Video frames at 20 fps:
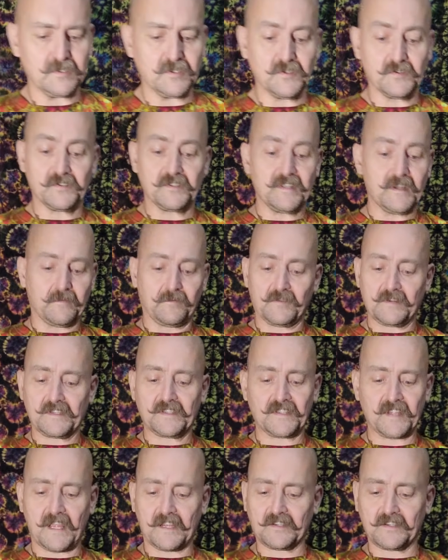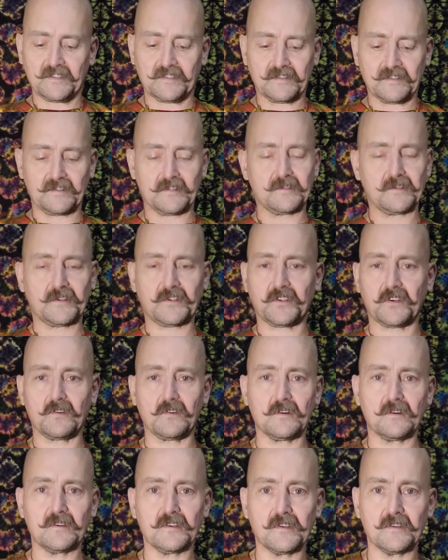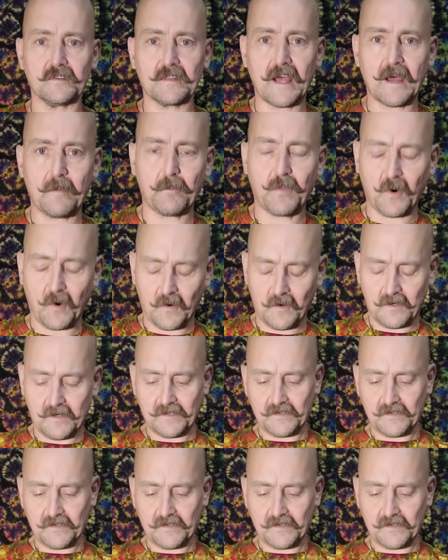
use different sections of the shirt. That part